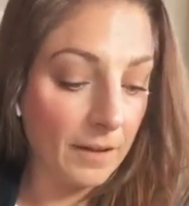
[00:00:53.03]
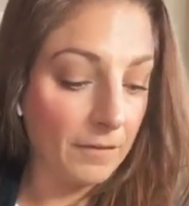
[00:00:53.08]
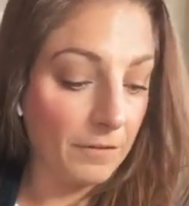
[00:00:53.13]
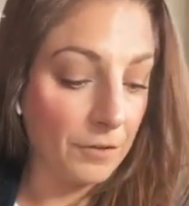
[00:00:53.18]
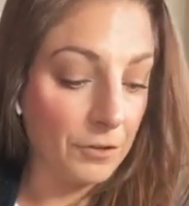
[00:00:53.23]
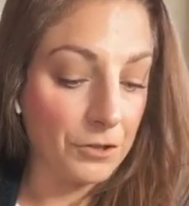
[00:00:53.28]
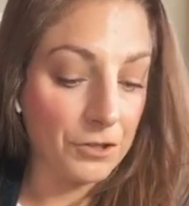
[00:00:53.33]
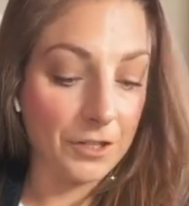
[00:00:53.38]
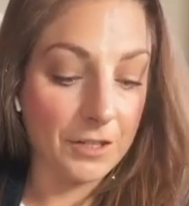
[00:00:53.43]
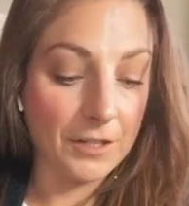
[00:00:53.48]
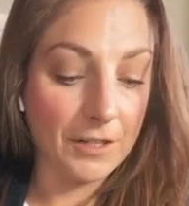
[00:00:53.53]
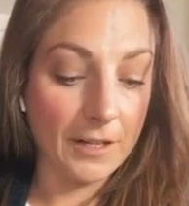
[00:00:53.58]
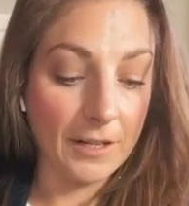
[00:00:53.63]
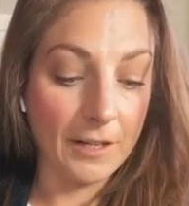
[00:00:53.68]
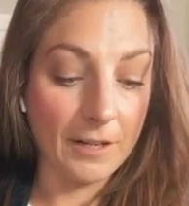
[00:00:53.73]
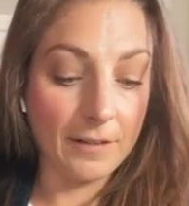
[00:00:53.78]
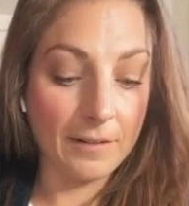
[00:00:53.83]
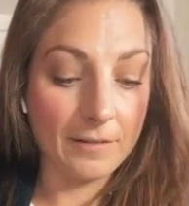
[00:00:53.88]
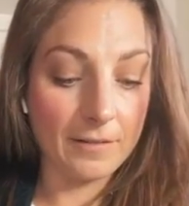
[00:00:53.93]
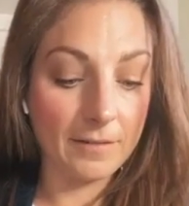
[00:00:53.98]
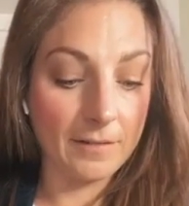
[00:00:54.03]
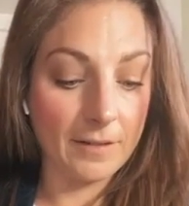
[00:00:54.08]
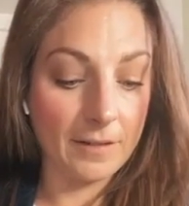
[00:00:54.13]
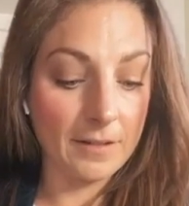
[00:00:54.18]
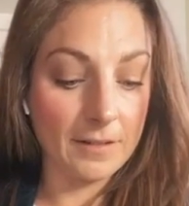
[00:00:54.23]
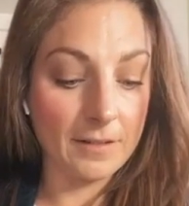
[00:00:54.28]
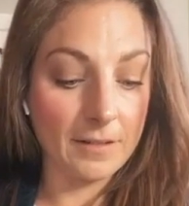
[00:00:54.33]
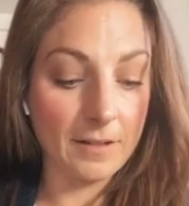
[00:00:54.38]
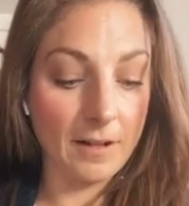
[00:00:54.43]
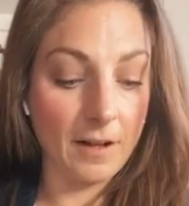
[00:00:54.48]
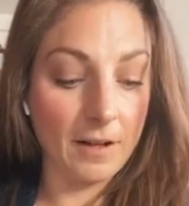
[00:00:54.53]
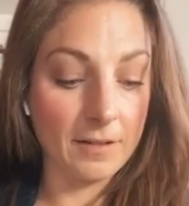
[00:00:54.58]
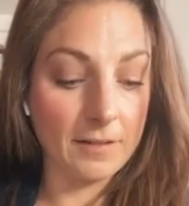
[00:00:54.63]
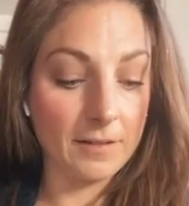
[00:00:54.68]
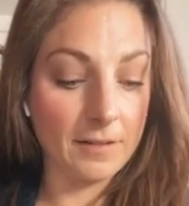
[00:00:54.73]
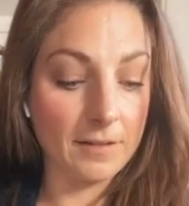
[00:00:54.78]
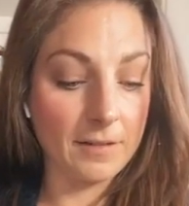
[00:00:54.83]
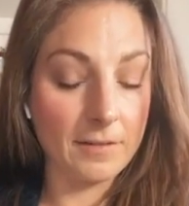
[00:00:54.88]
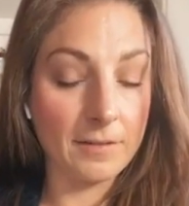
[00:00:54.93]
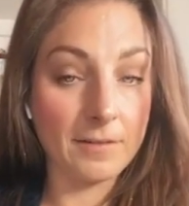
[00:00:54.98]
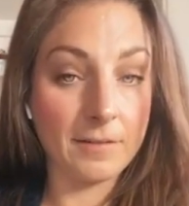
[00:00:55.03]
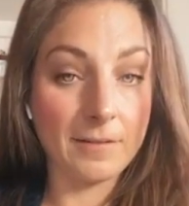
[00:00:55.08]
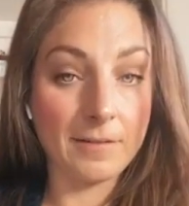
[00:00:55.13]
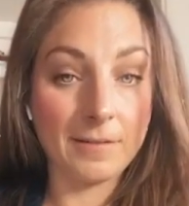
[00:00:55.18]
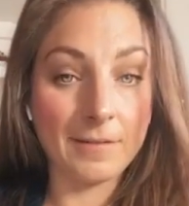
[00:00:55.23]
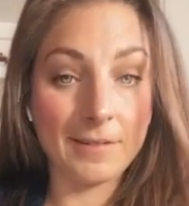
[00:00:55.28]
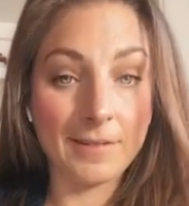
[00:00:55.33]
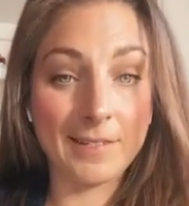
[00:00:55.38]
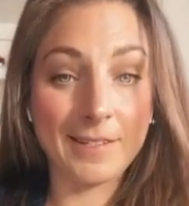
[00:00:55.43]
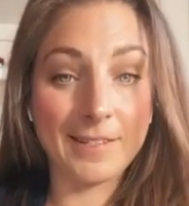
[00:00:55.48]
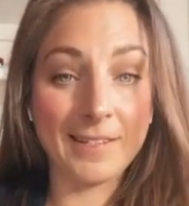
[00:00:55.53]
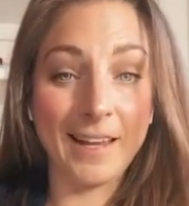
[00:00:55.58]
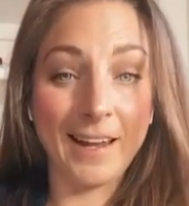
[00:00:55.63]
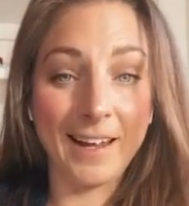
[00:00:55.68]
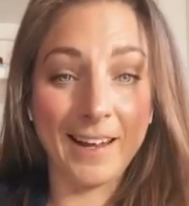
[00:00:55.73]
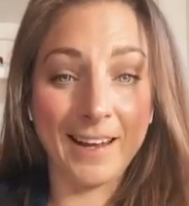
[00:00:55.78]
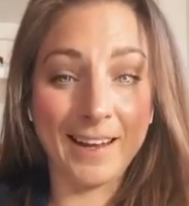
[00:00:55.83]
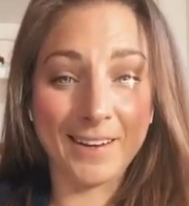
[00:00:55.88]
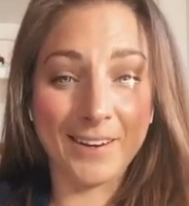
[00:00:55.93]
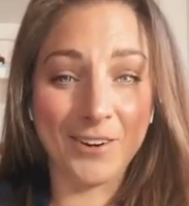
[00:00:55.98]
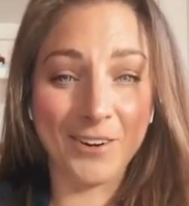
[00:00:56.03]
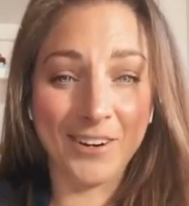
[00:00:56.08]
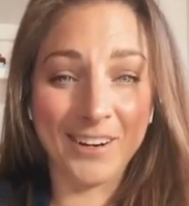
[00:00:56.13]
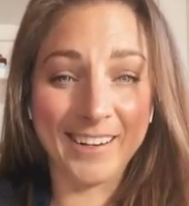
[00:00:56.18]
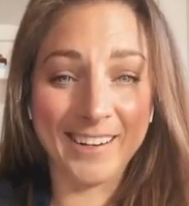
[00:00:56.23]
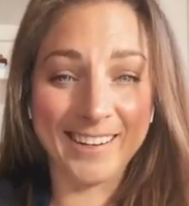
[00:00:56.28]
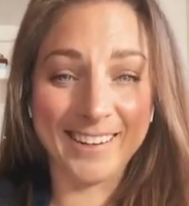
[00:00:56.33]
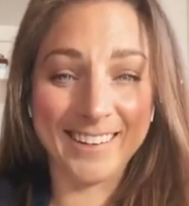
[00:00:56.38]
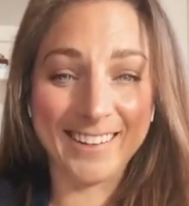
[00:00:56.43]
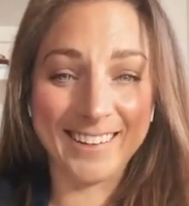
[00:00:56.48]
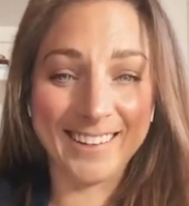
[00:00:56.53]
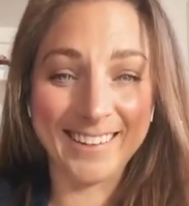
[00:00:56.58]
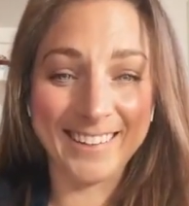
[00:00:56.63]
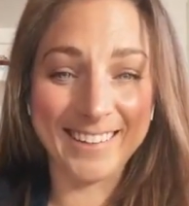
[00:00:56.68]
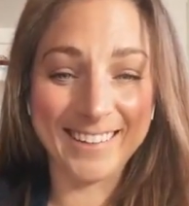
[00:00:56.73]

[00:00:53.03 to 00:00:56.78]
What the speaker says: Virginity is not sacred.